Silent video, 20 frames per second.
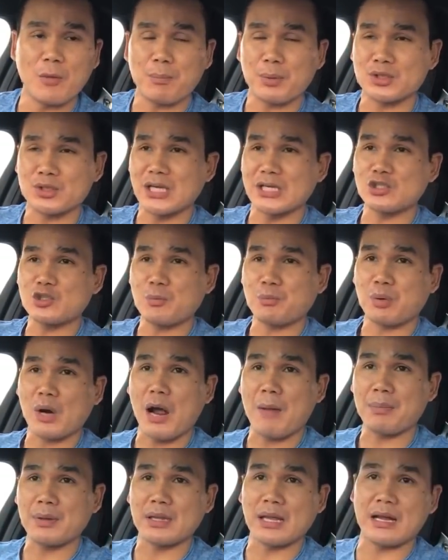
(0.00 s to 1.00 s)
potential
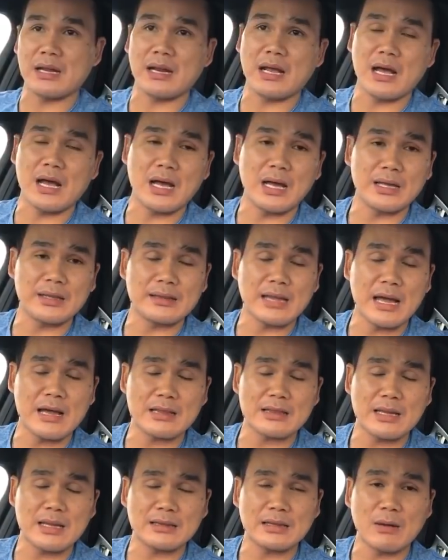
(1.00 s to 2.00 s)
property
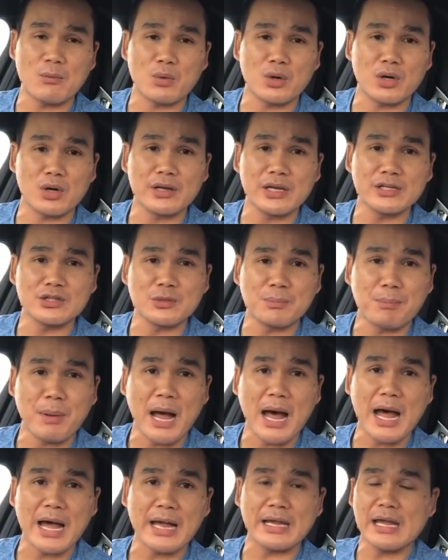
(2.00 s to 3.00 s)
that we're looking to
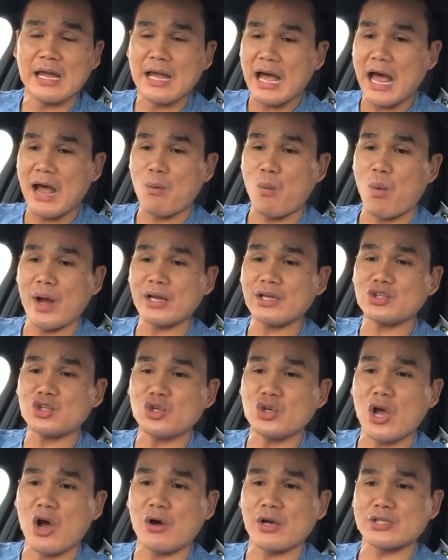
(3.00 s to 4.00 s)
buy. I wanted
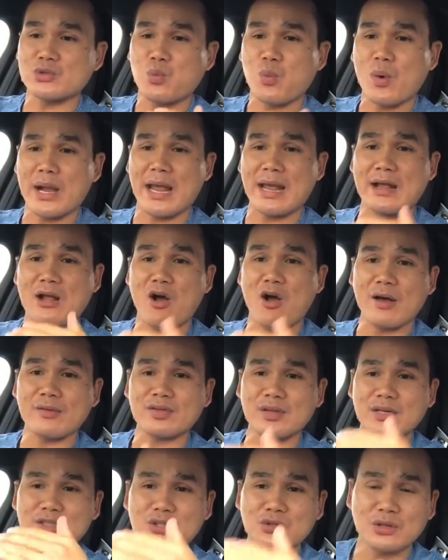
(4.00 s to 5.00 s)
to know is when I go
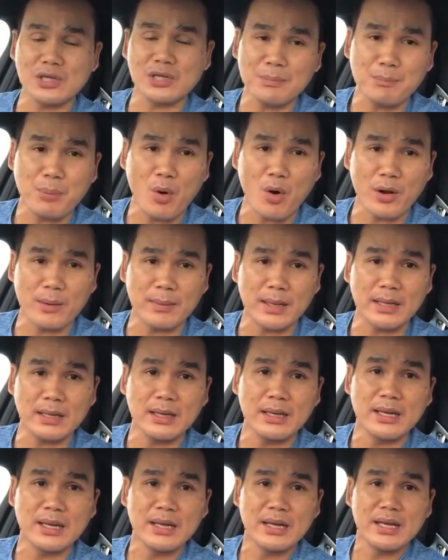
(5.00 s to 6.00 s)
out there to the
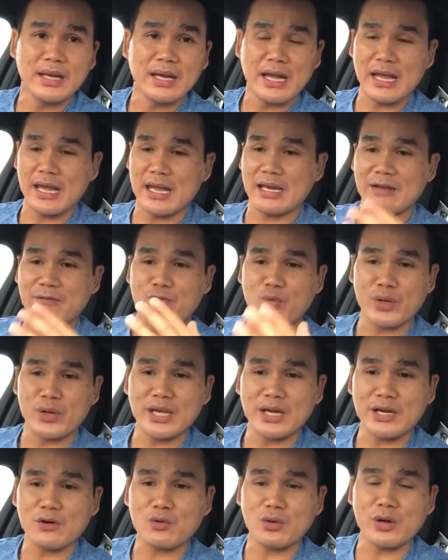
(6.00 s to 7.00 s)
appointment, and if we
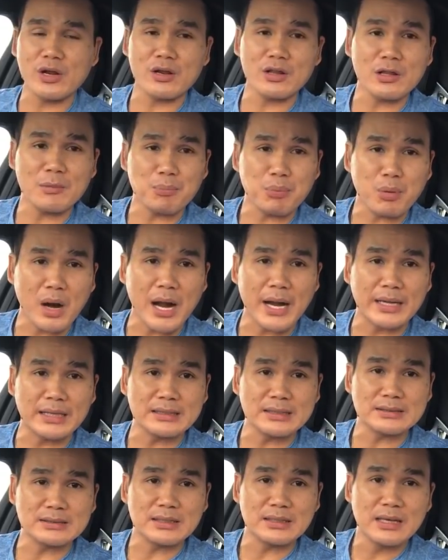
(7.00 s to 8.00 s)
can agree on the
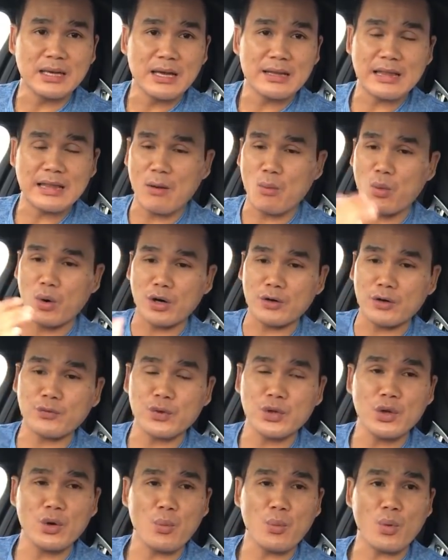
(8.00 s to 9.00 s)
price that work
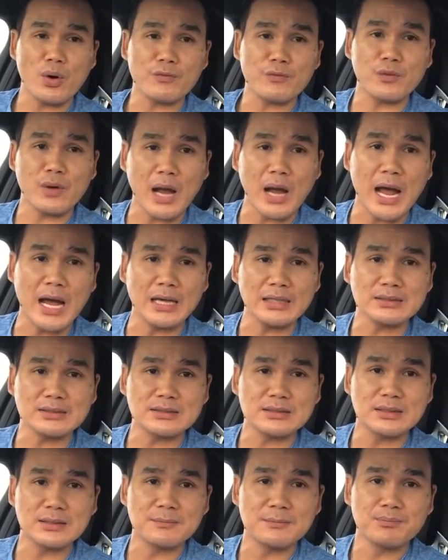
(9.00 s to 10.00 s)
for you and work for
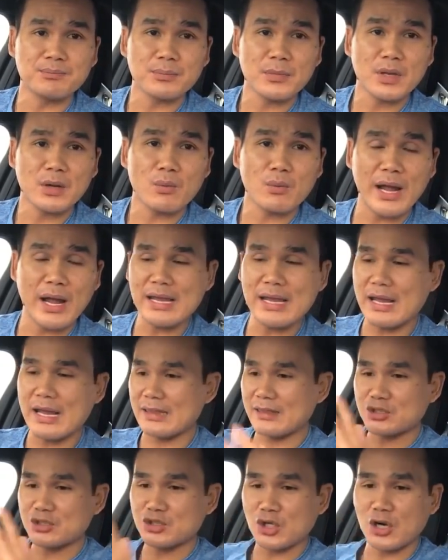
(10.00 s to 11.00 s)
us, right?
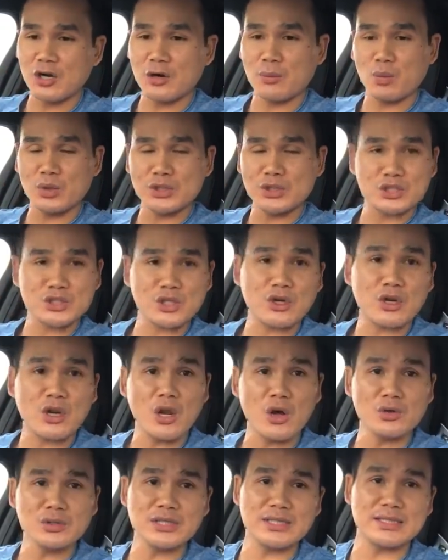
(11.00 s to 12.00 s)
And the term, which is the
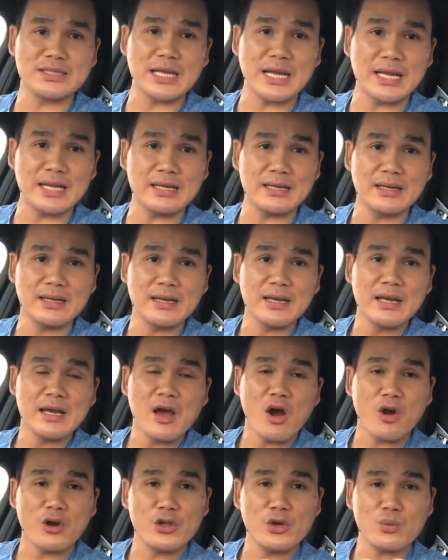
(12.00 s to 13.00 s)
closing date.
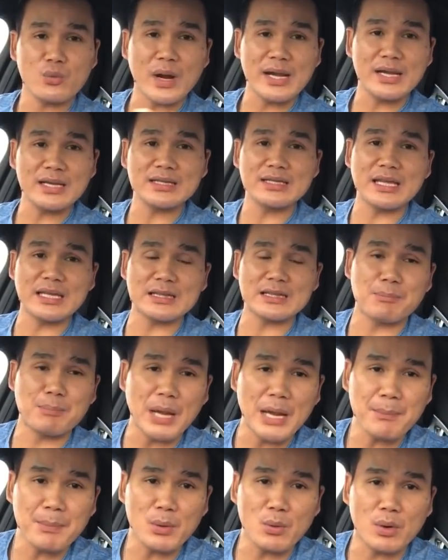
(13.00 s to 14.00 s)
Are you ready to get the
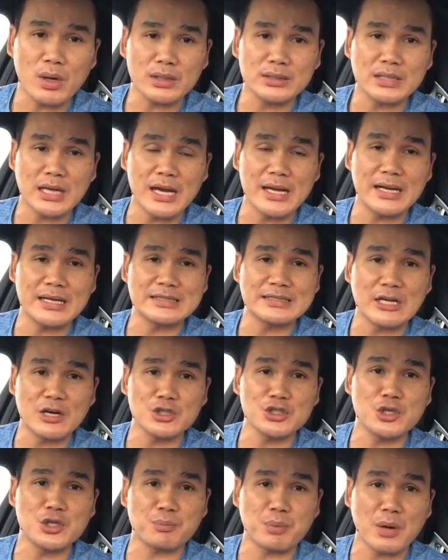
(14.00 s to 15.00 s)
paperwork done and
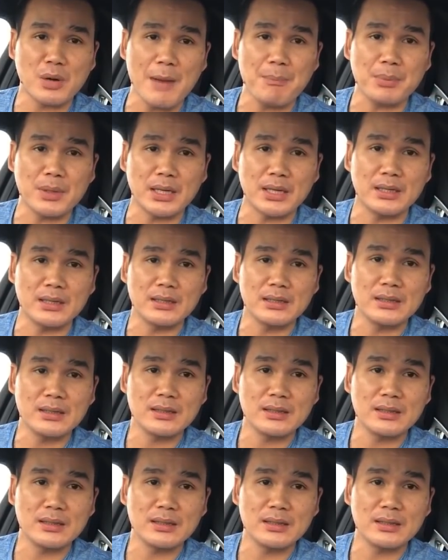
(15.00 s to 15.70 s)
sell your property?